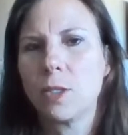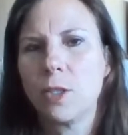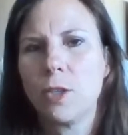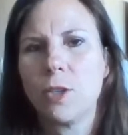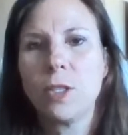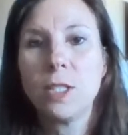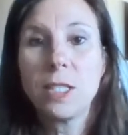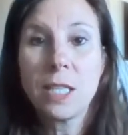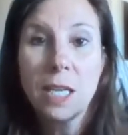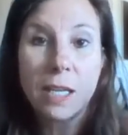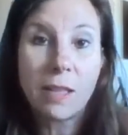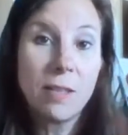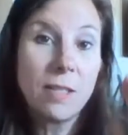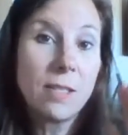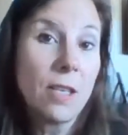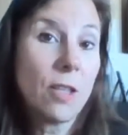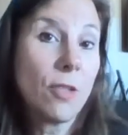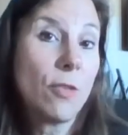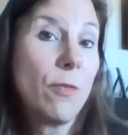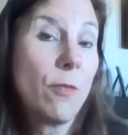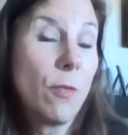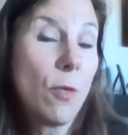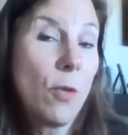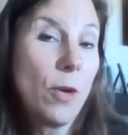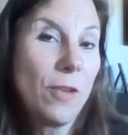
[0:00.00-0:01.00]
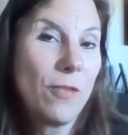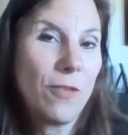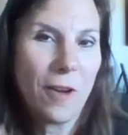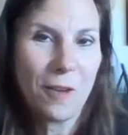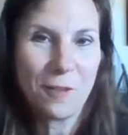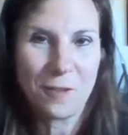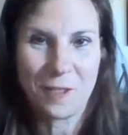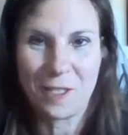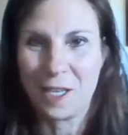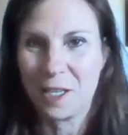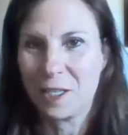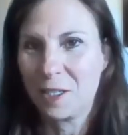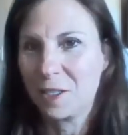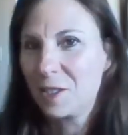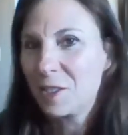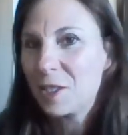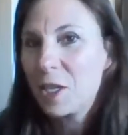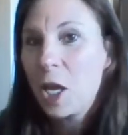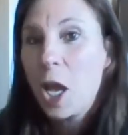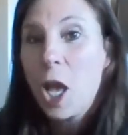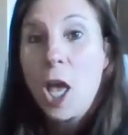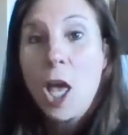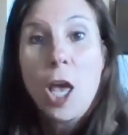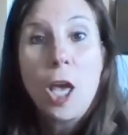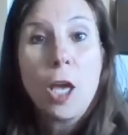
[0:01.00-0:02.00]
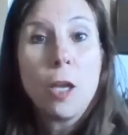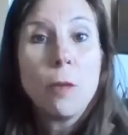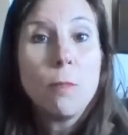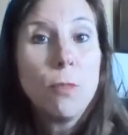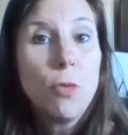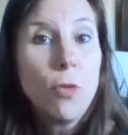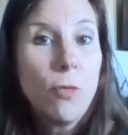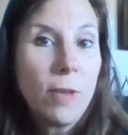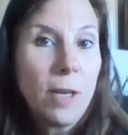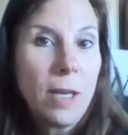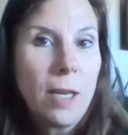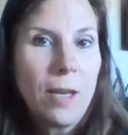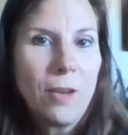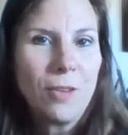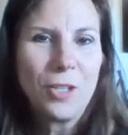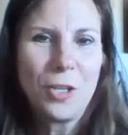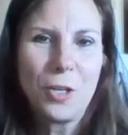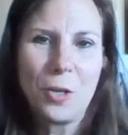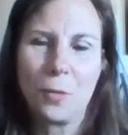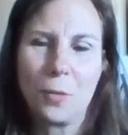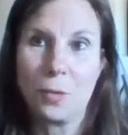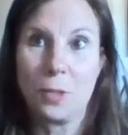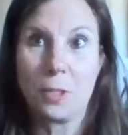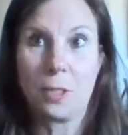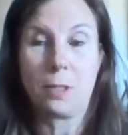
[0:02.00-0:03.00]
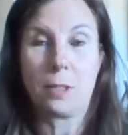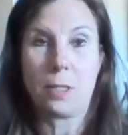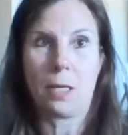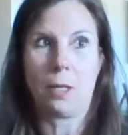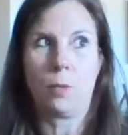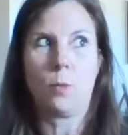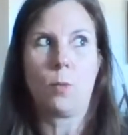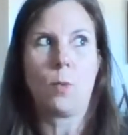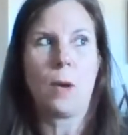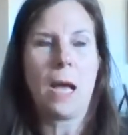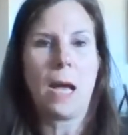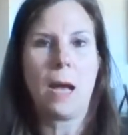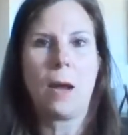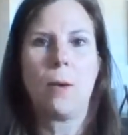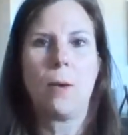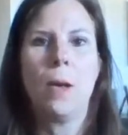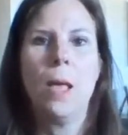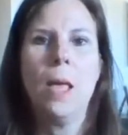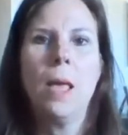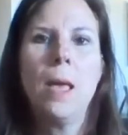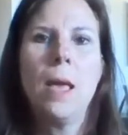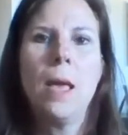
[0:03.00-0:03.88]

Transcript: So you can take this other 45 seconds and move it here. You know, it was just like, wow.